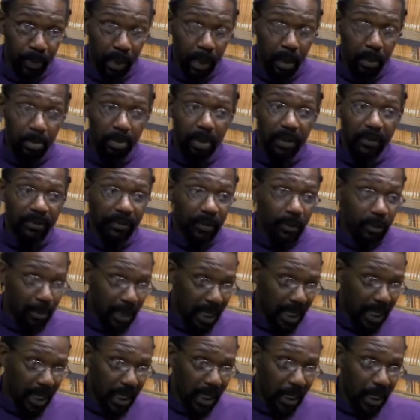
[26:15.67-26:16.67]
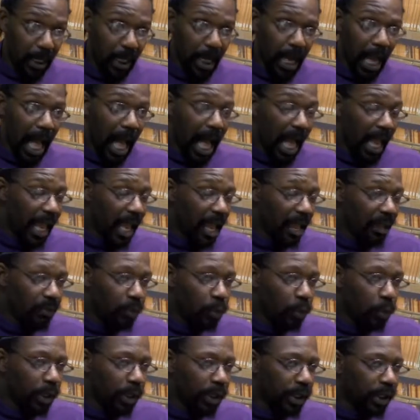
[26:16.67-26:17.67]
But for me, I have
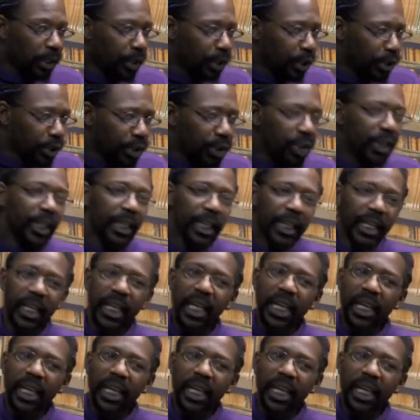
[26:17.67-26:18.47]
one good